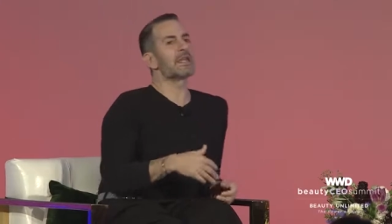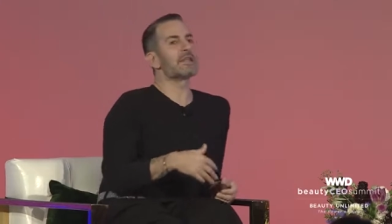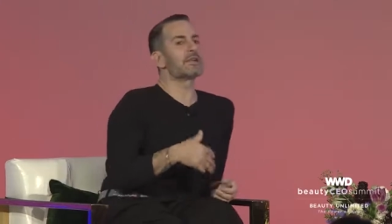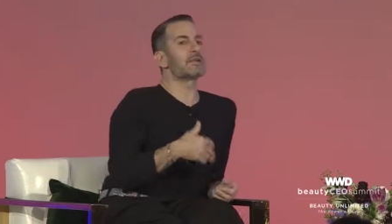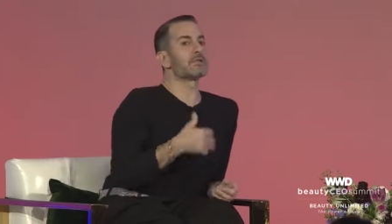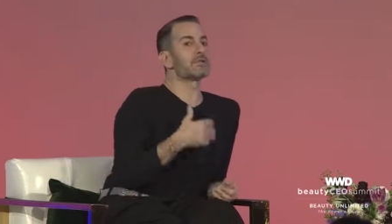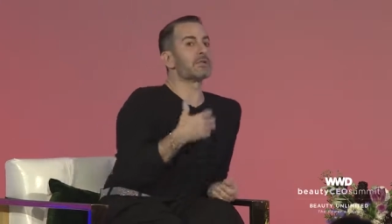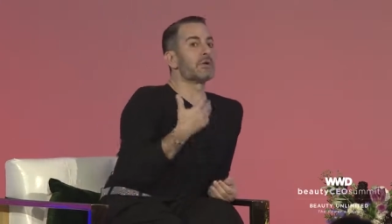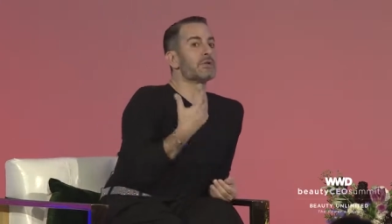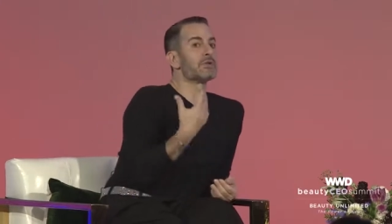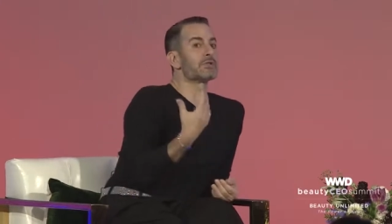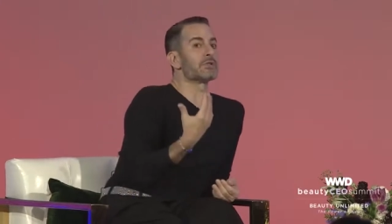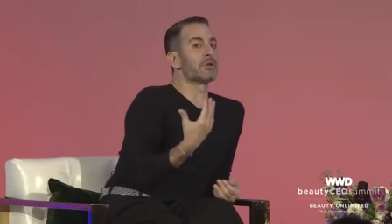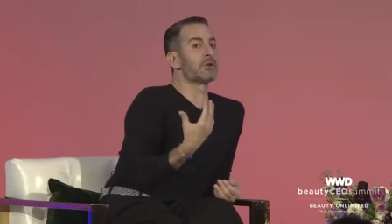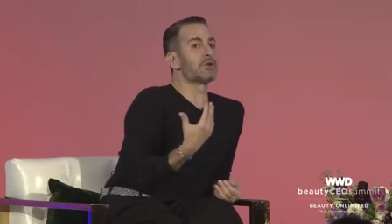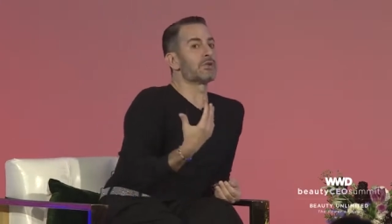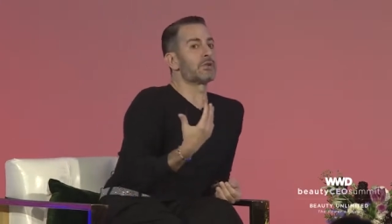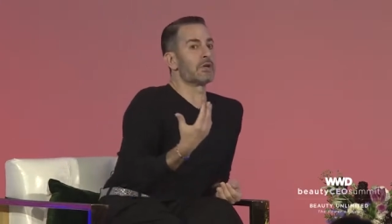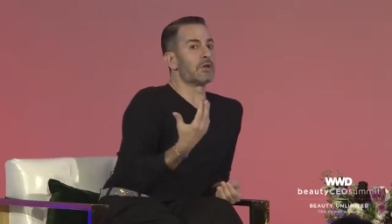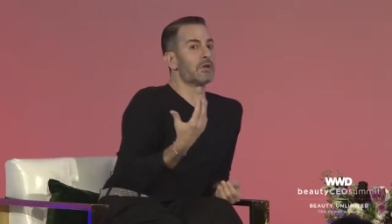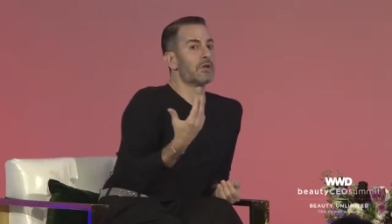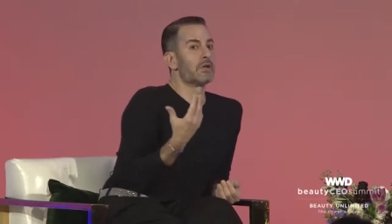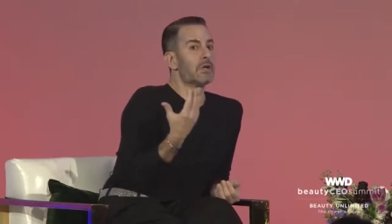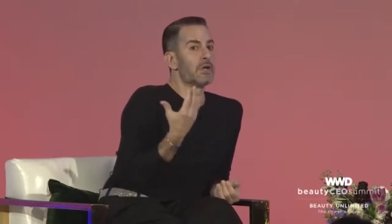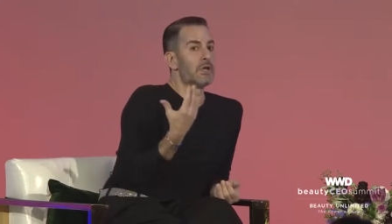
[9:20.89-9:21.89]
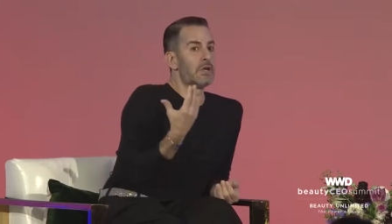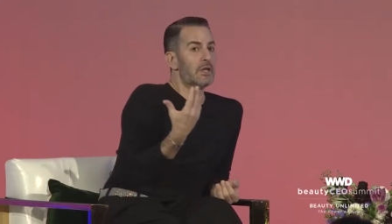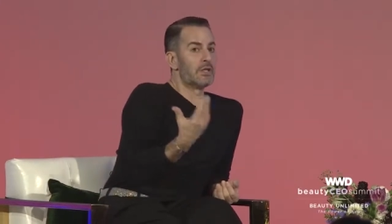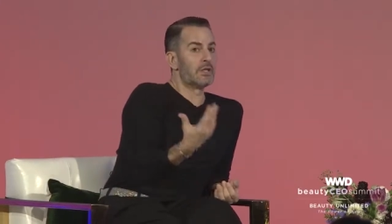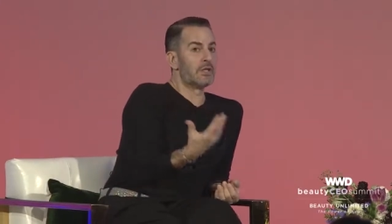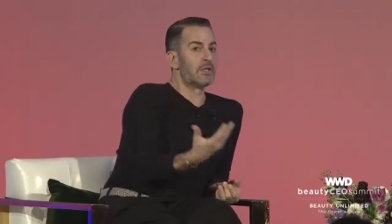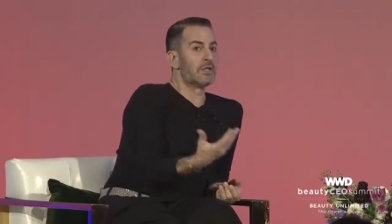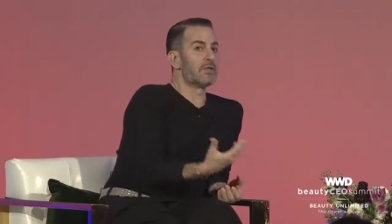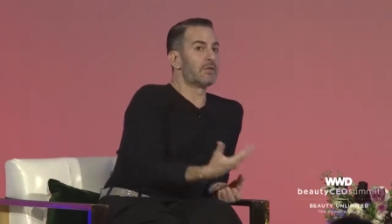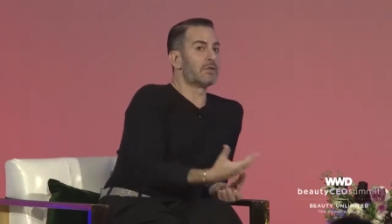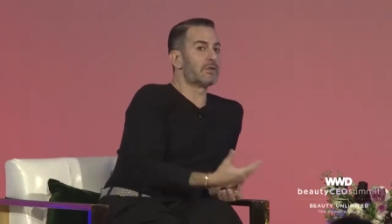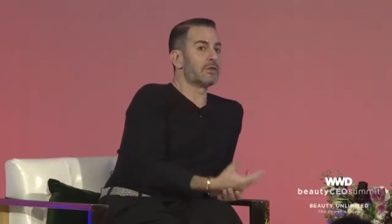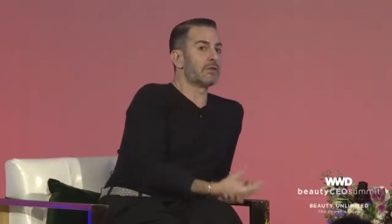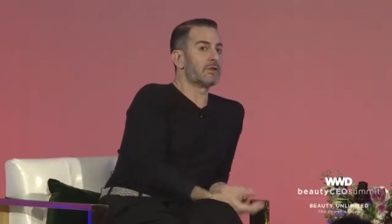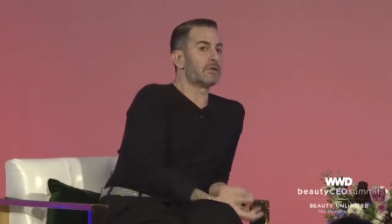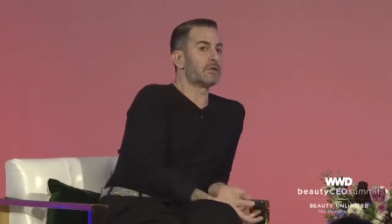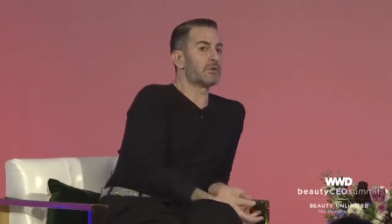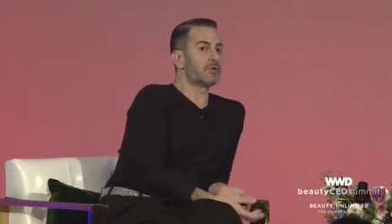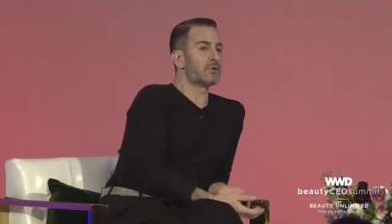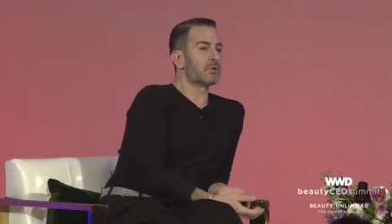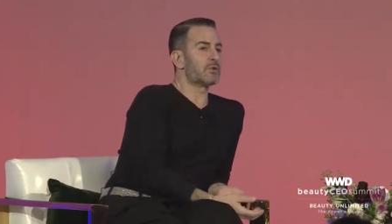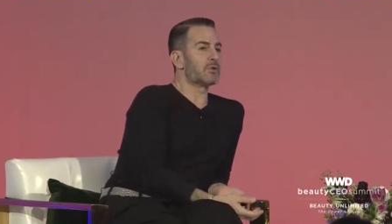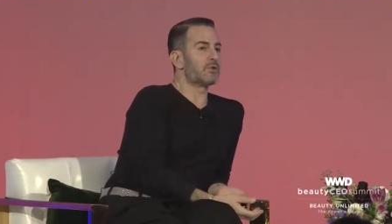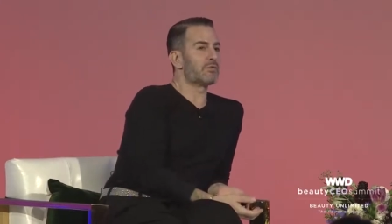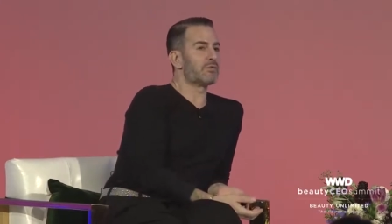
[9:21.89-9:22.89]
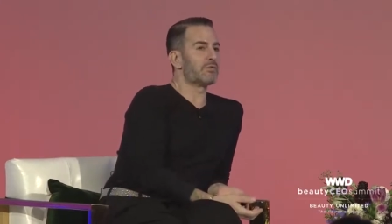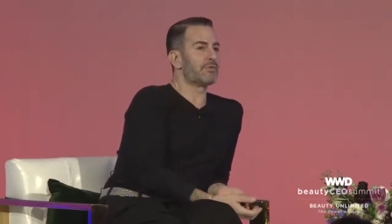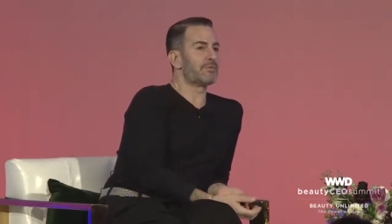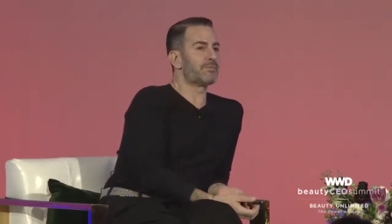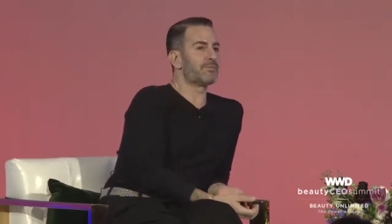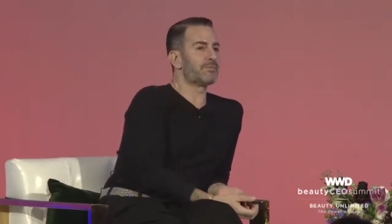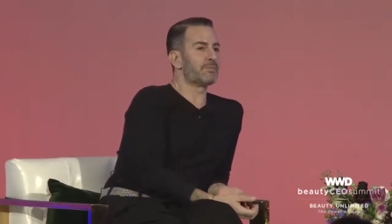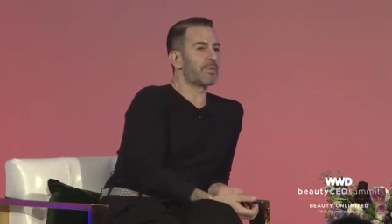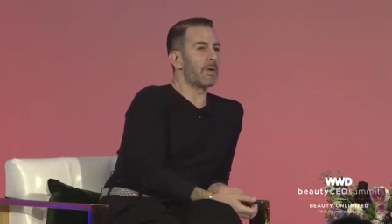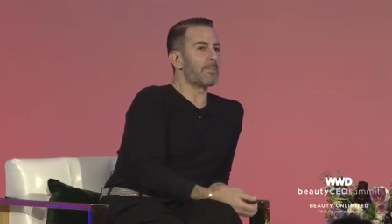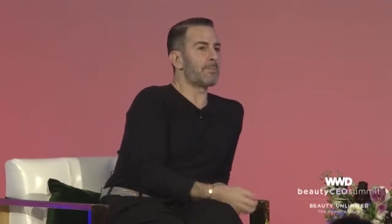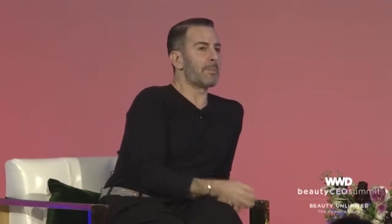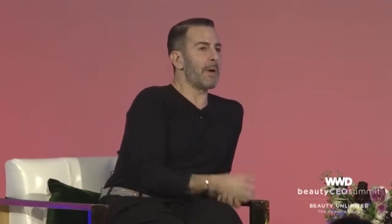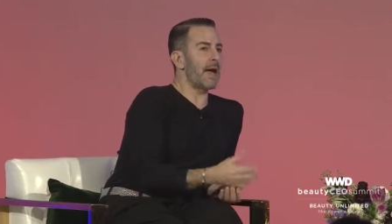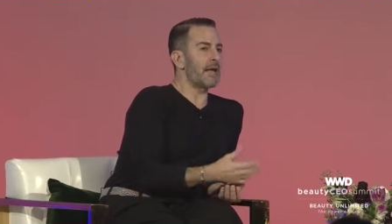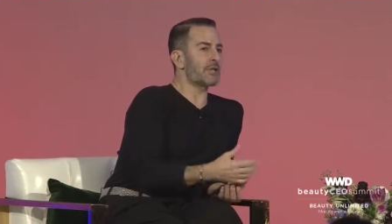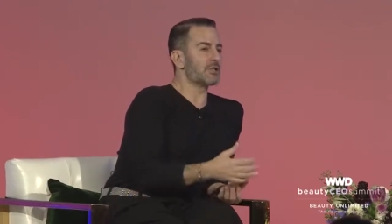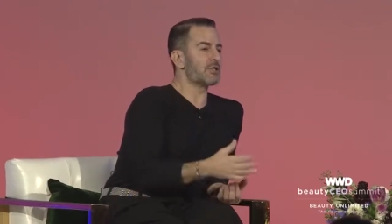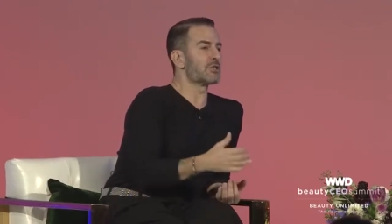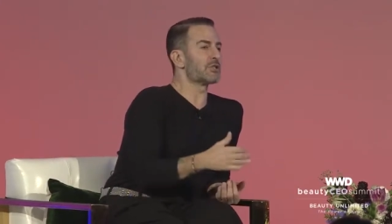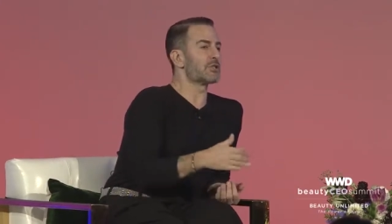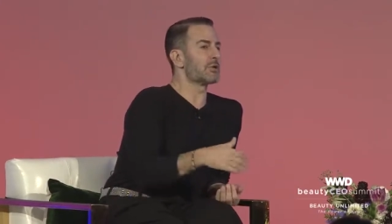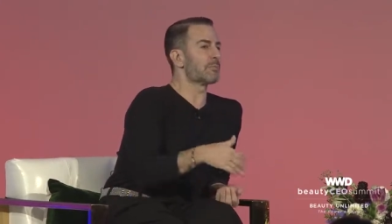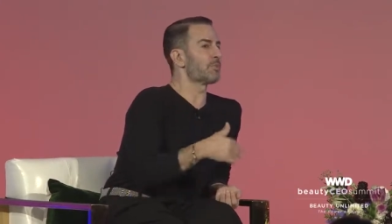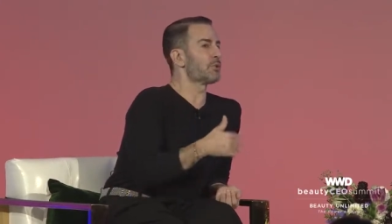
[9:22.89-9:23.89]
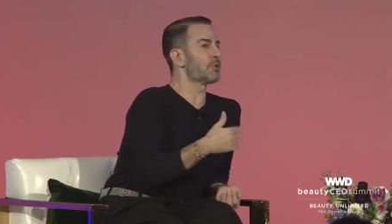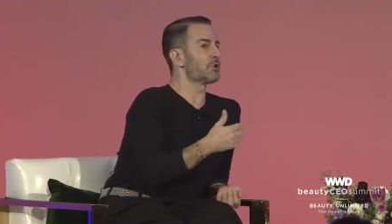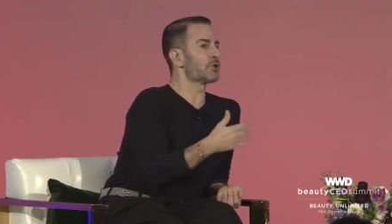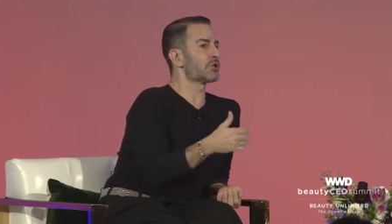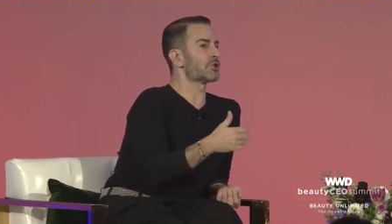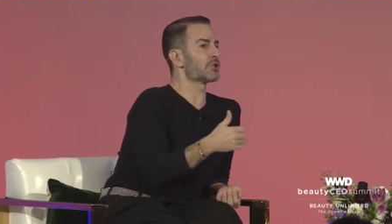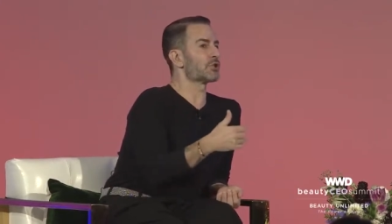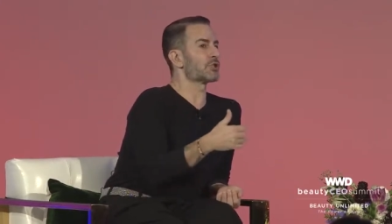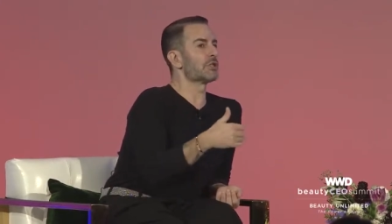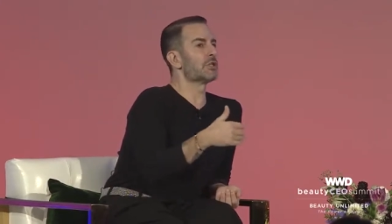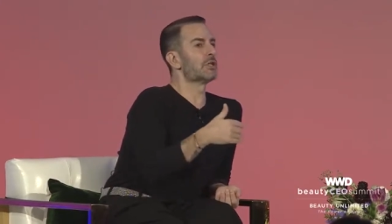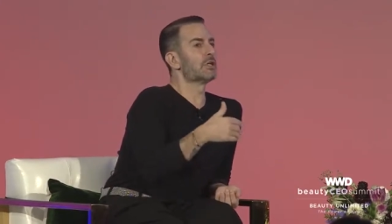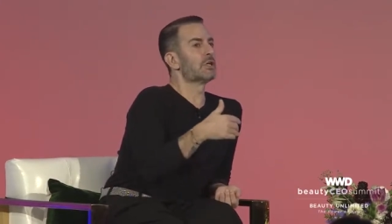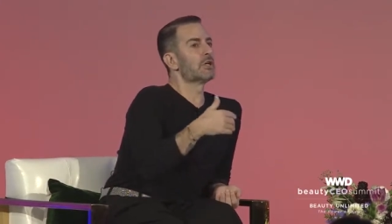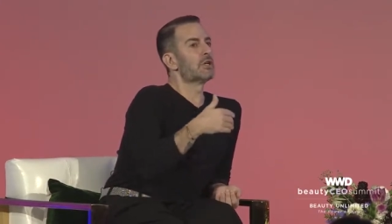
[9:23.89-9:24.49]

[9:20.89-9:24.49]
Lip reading: There's also the sort of passion to push,